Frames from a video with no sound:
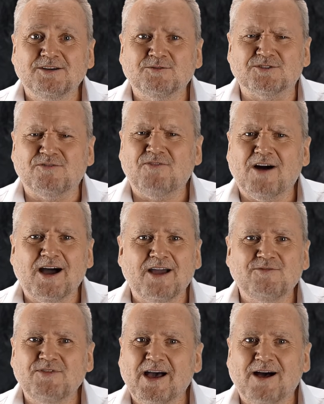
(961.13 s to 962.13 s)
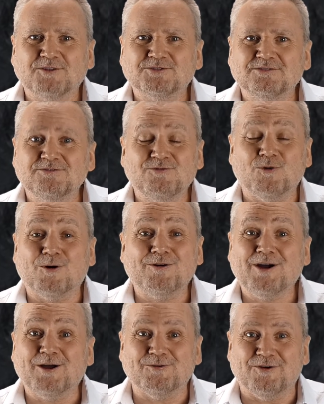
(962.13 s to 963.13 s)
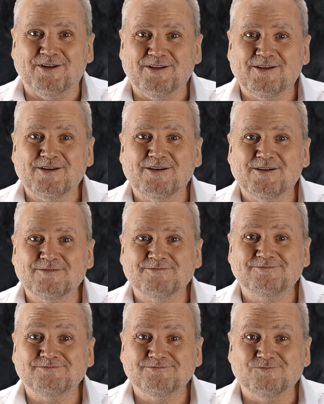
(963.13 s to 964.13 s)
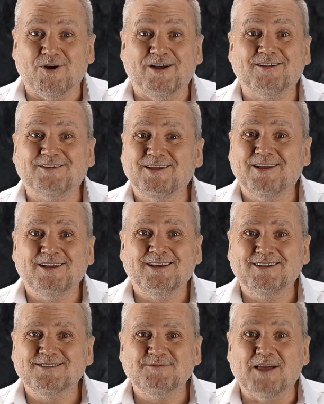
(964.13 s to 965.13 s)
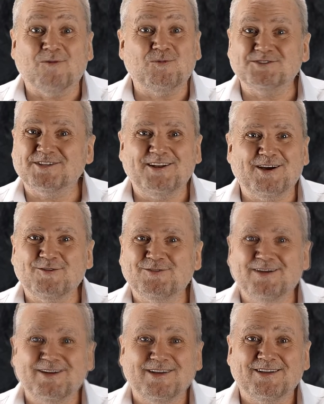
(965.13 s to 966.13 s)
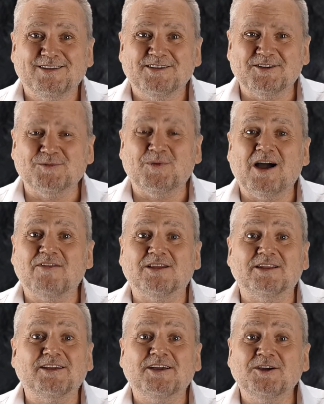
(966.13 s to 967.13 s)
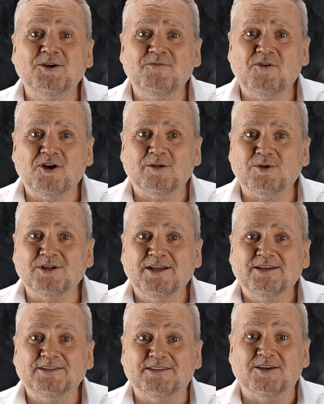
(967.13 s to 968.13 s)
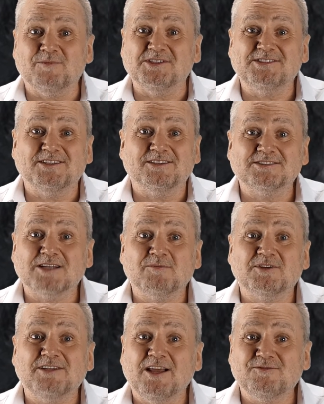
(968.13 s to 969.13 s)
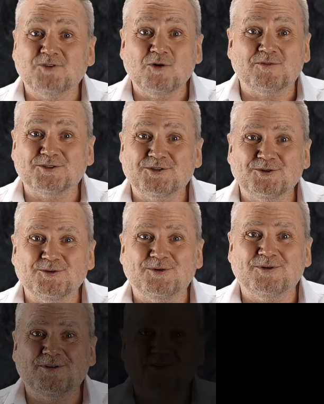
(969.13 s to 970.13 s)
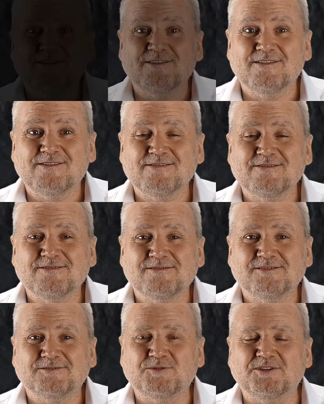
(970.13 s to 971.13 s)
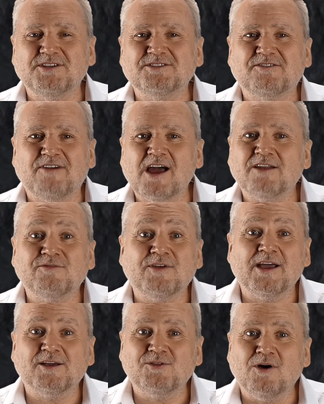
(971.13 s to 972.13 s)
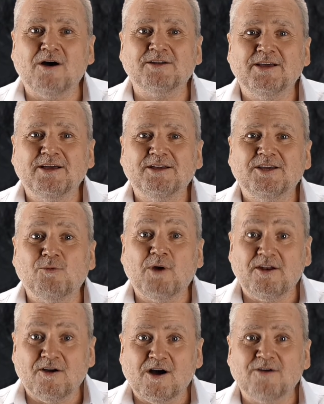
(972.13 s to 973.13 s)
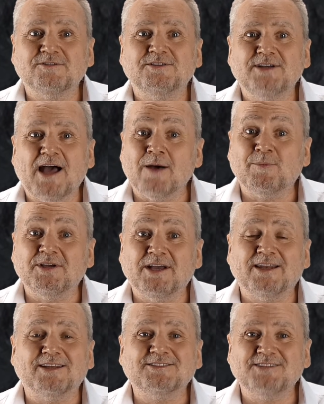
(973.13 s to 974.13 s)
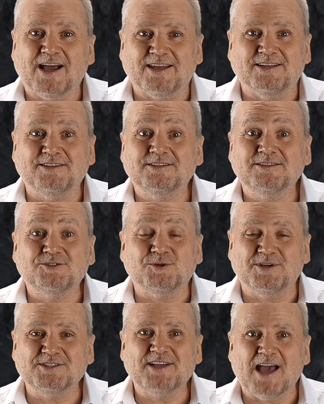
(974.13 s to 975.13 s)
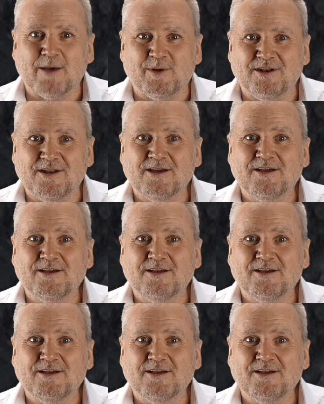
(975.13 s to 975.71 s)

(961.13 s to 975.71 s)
was 5,400. Well, that was enough. He could buy the Lincoln convertible, and there'd be still something left over, too. With this gratifying thought, he went off, happy and excited, to his cabin.